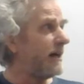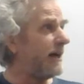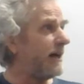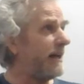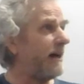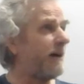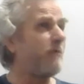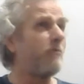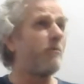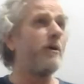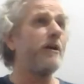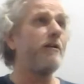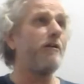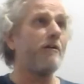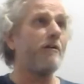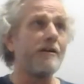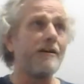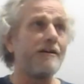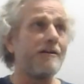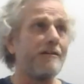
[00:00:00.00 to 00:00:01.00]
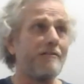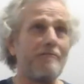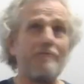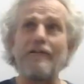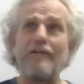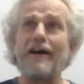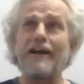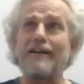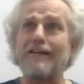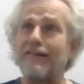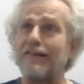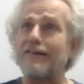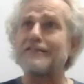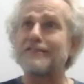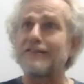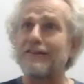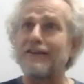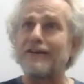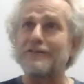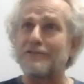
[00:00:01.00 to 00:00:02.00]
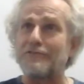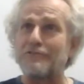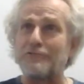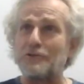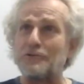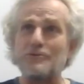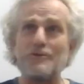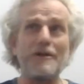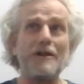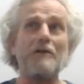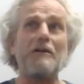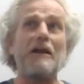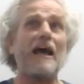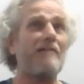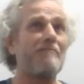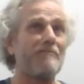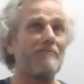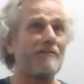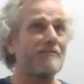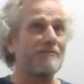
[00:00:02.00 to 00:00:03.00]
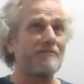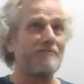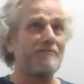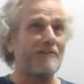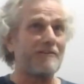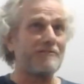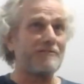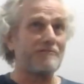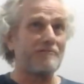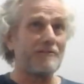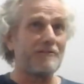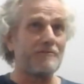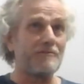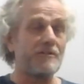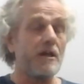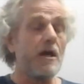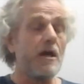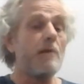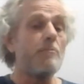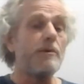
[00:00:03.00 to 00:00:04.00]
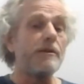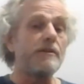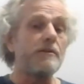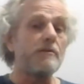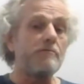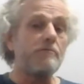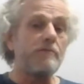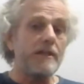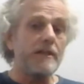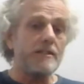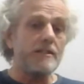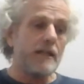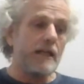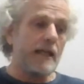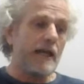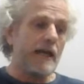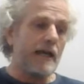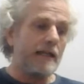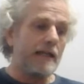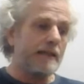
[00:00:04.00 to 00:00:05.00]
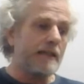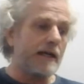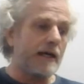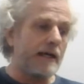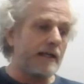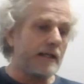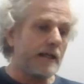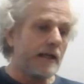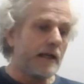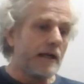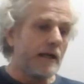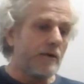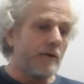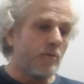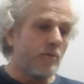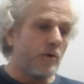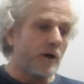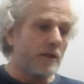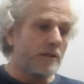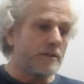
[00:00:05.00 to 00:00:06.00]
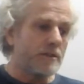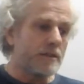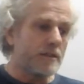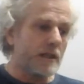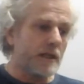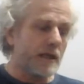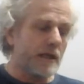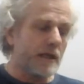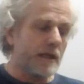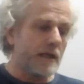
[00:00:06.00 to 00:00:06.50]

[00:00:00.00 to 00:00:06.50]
Now, we're not going to write lots and lots of rules. We don't have lots and lots of rules. But the reason he had that was,